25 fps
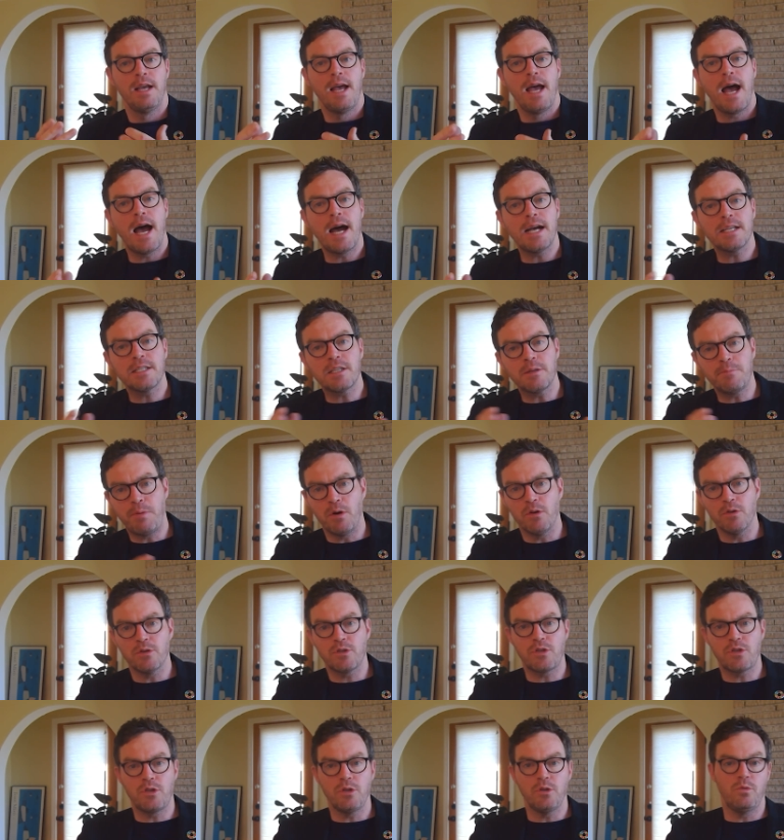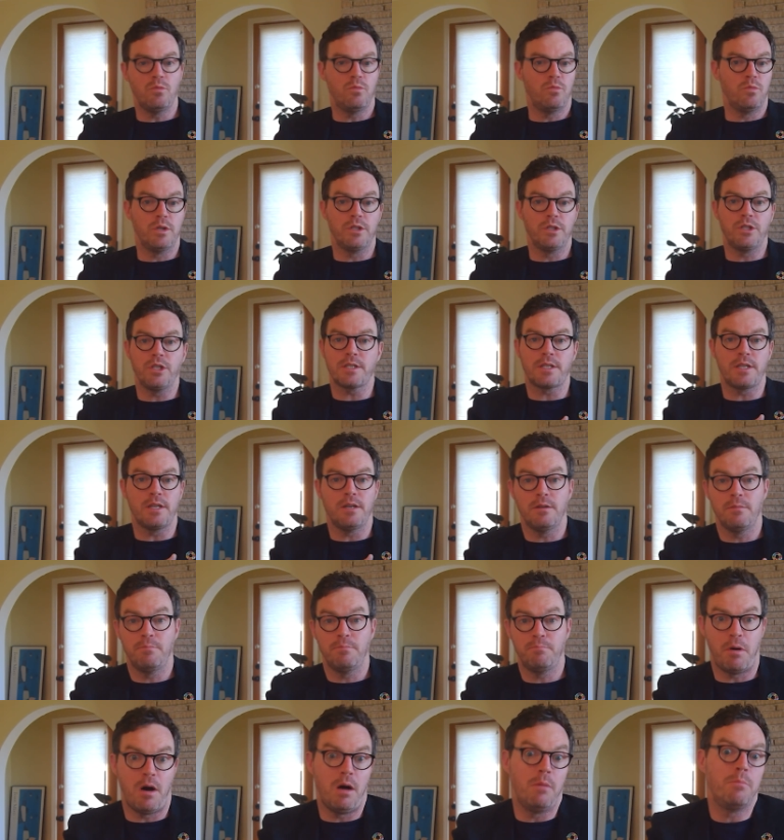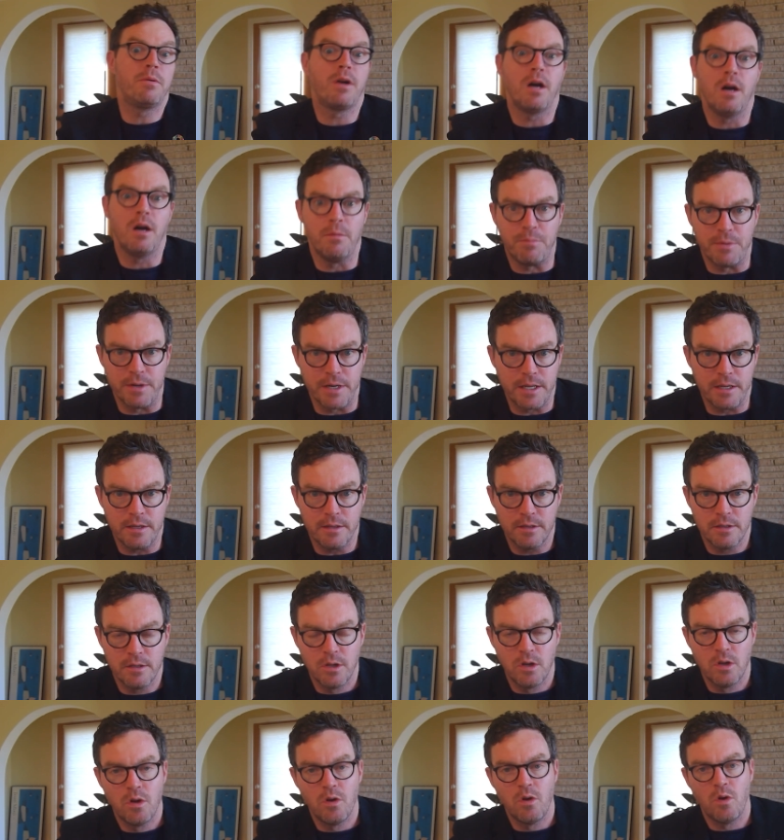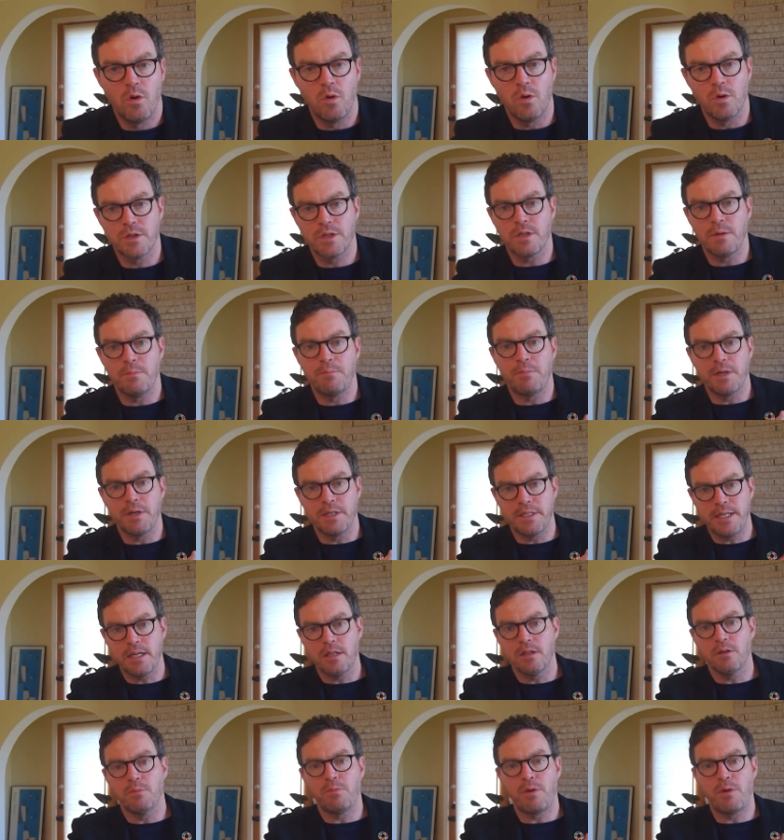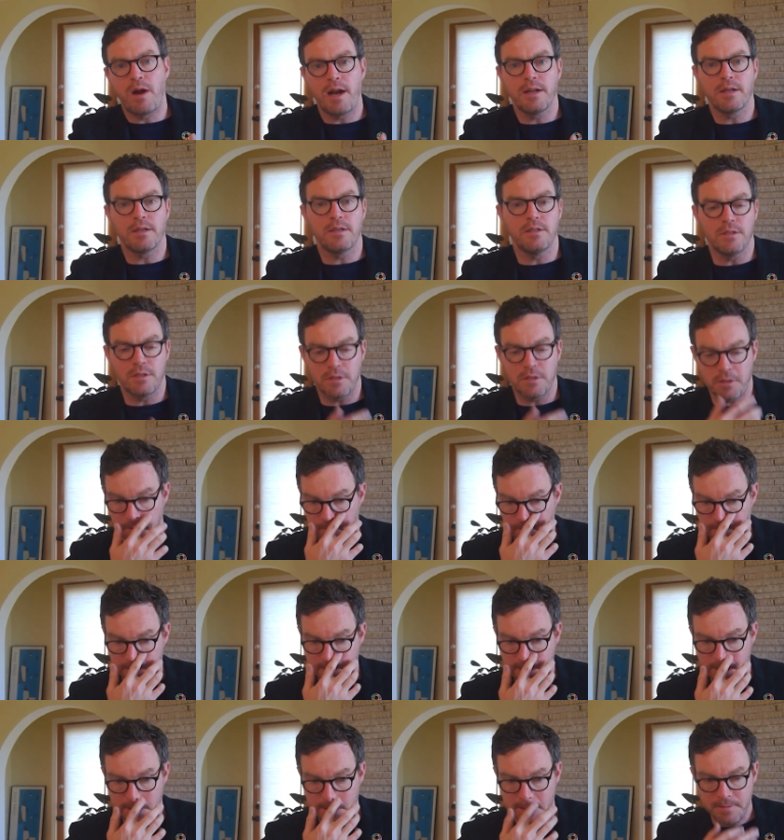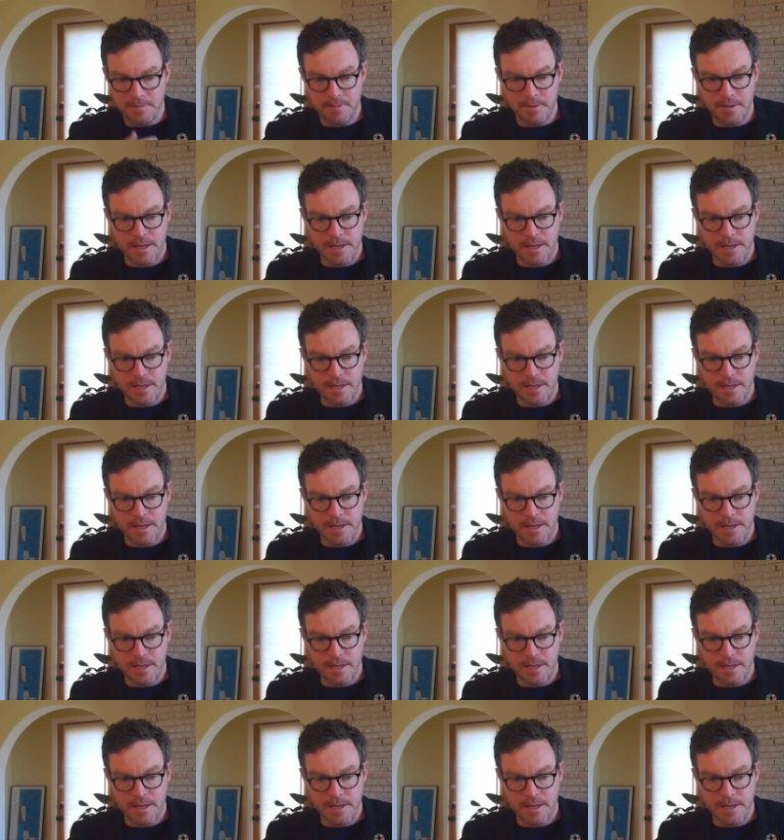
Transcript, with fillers: As opposed to, we're just a pump company or some particular product and service.